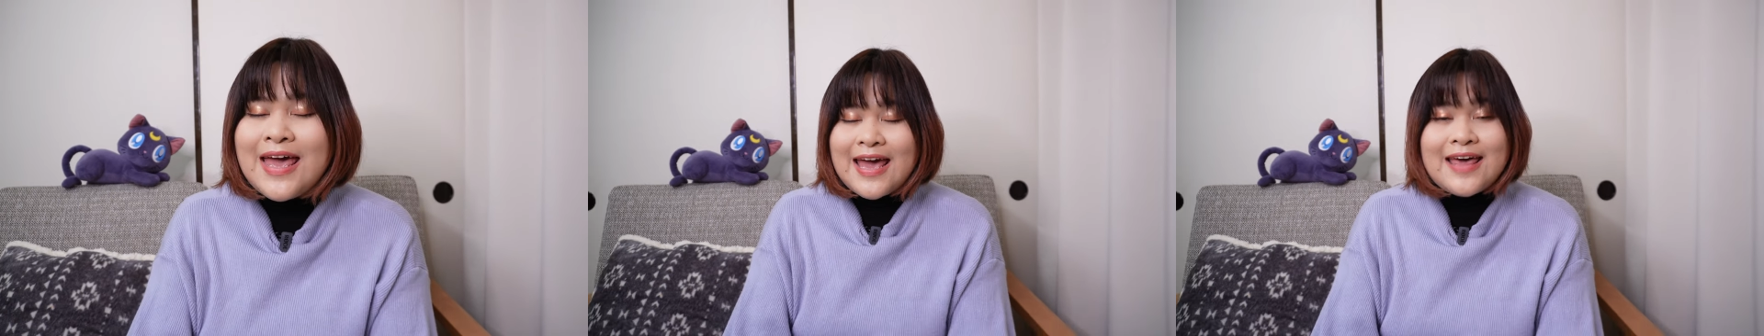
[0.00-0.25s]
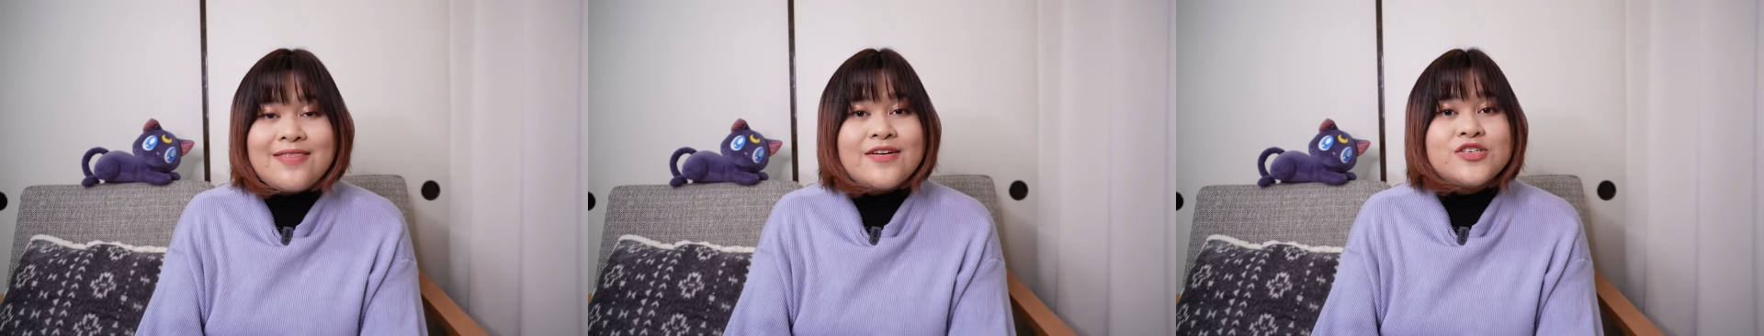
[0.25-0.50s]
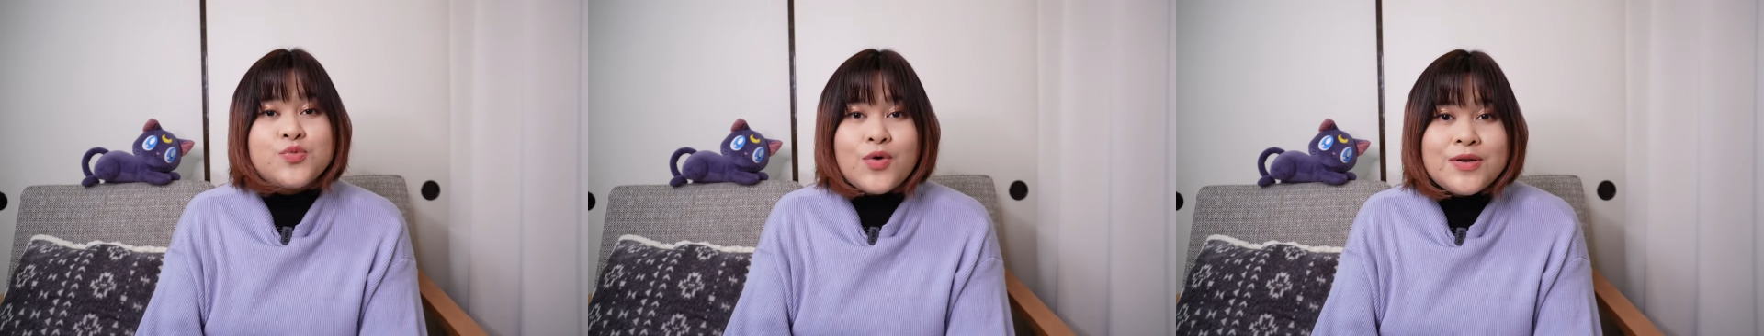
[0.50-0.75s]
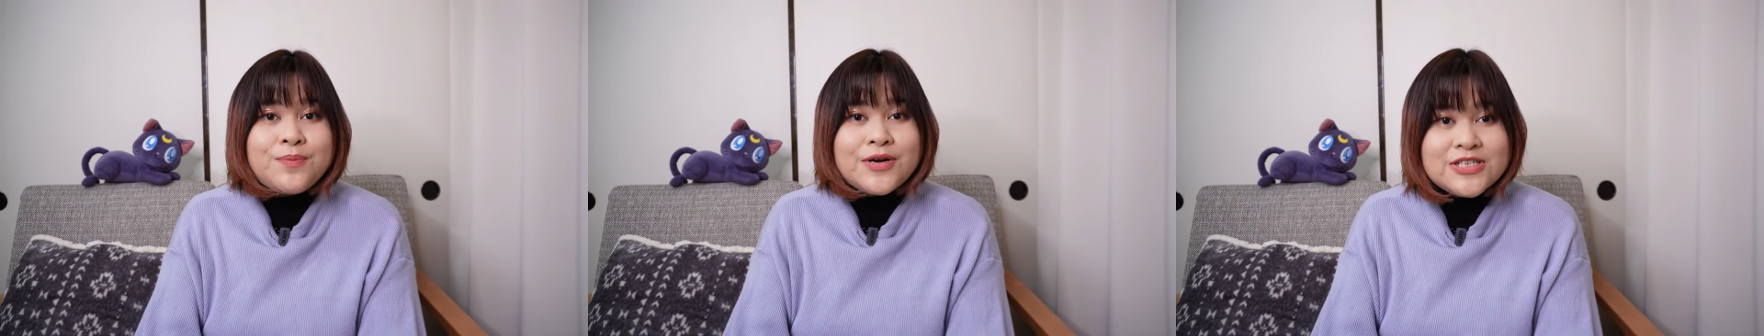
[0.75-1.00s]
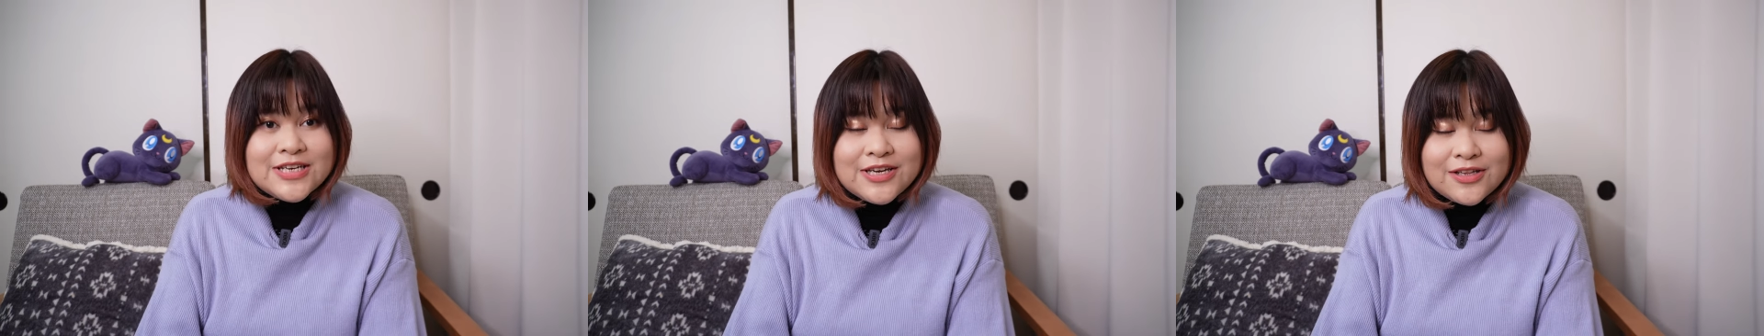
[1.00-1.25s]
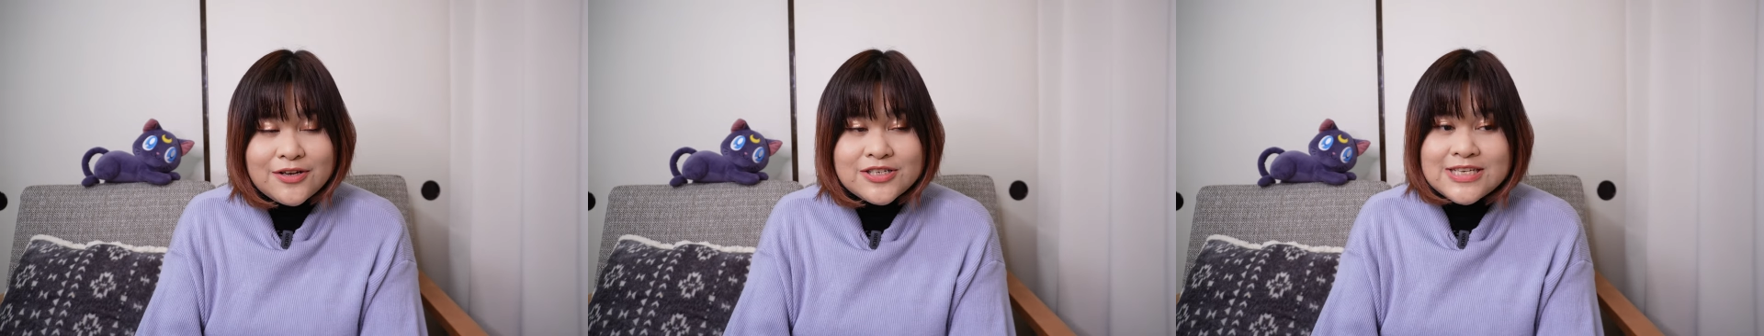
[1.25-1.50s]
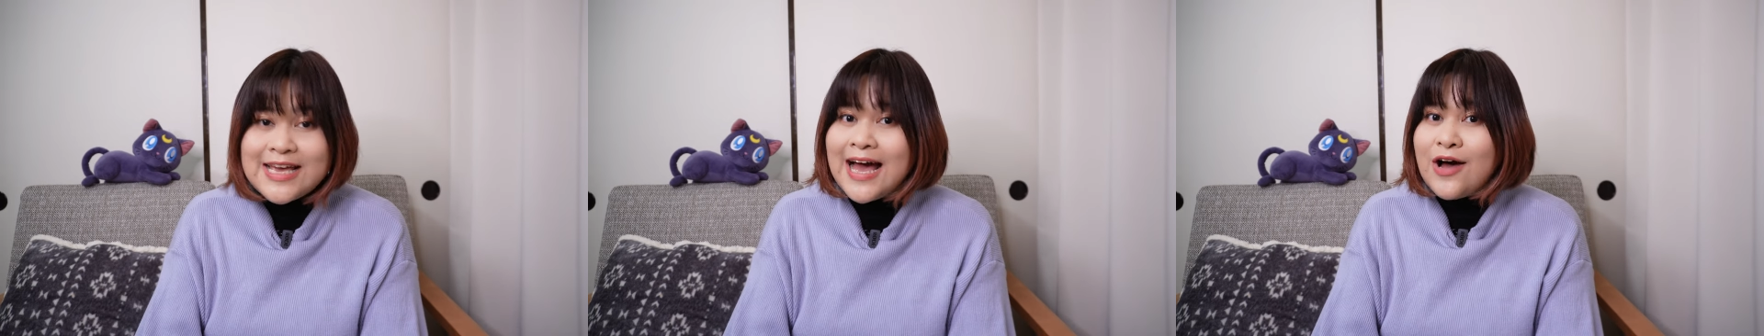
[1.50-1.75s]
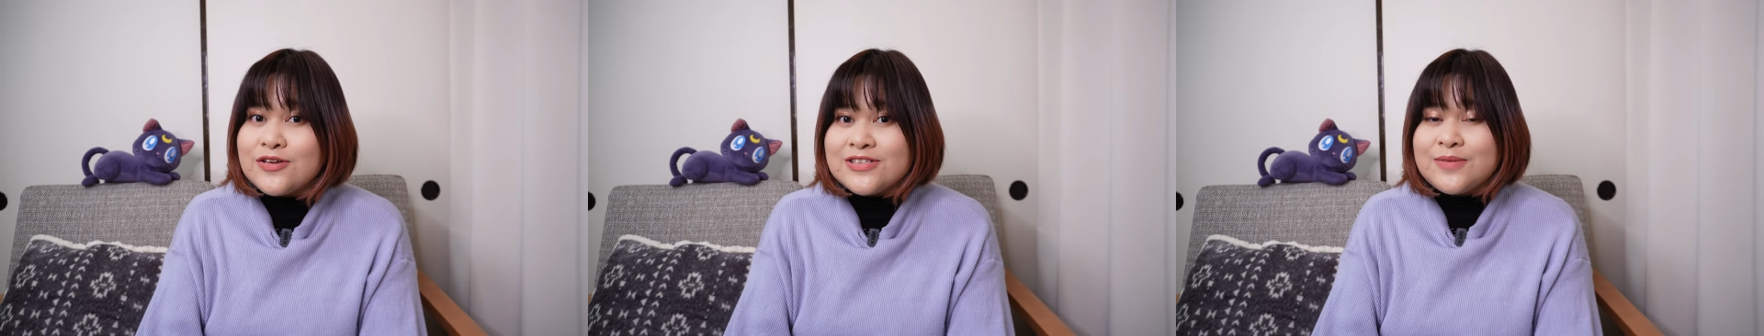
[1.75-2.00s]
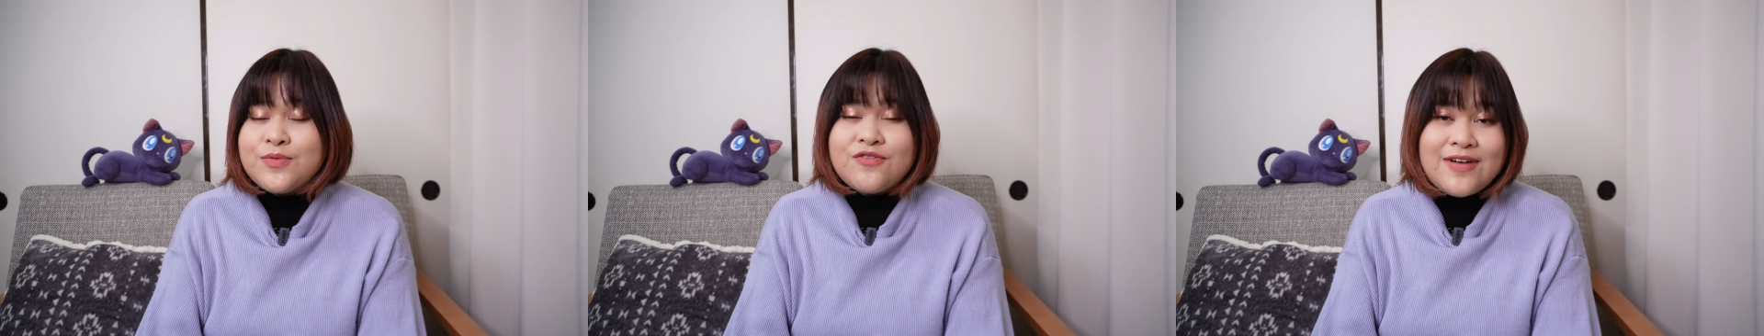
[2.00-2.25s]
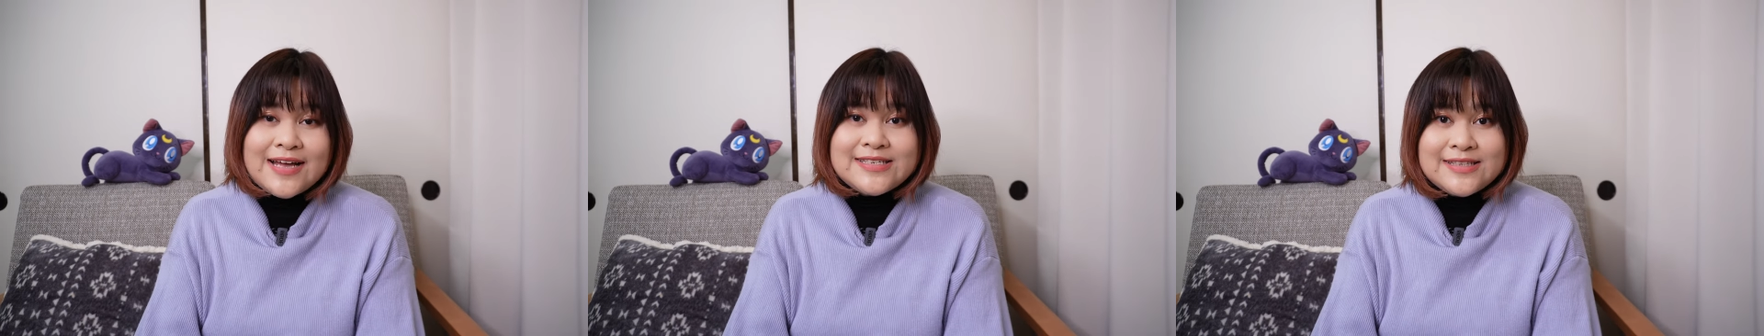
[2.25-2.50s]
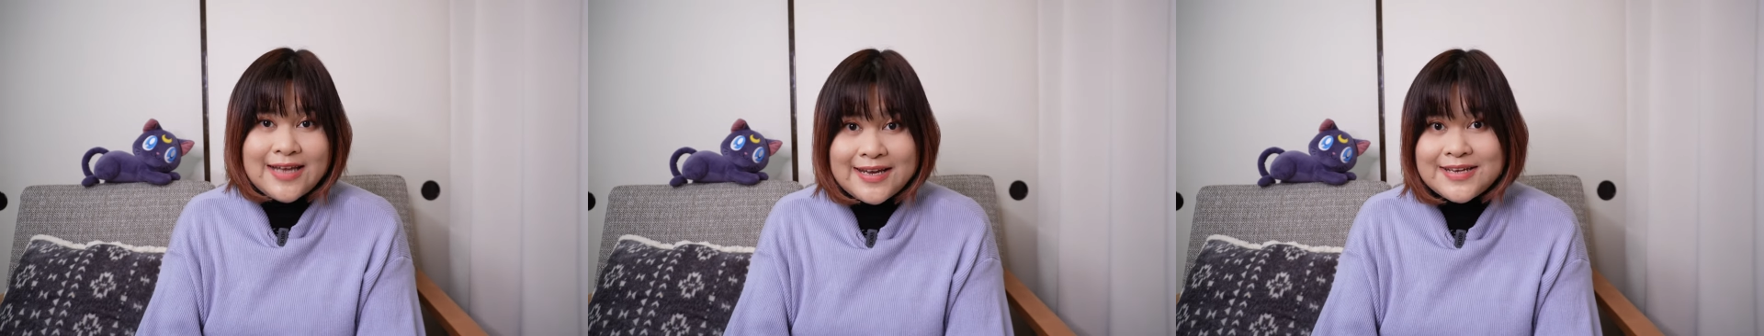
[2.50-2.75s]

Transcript: And there's one particular tea house that provides a light